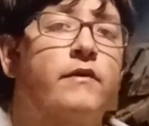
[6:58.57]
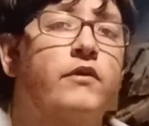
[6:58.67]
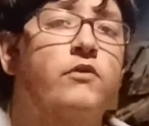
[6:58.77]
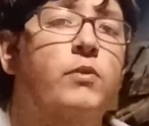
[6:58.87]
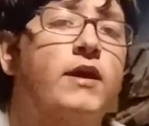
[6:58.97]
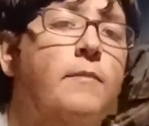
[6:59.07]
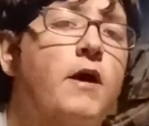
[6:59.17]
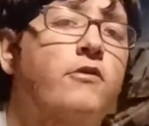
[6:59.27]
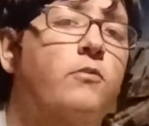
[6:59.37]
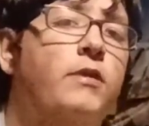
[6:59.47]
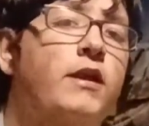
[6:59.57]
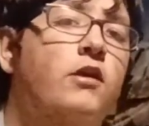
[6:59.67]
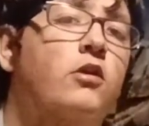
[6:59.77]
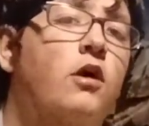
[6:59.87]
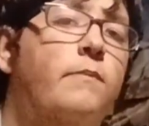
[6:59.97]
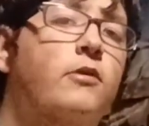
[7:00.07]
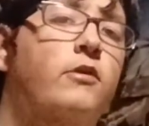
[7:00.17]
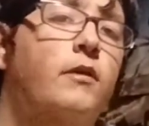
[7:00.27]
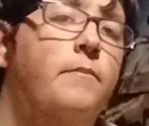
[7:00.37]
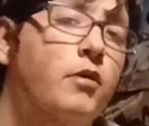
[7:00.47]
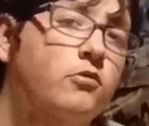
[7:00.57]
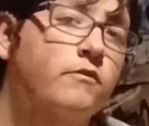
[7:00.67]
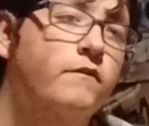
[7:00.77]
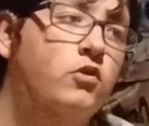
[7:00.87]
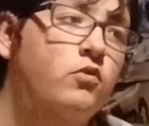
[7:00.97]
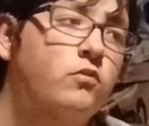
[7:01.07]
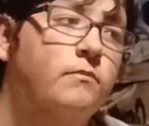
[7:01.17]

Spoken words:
This week, I'm also planning on uploading a book review,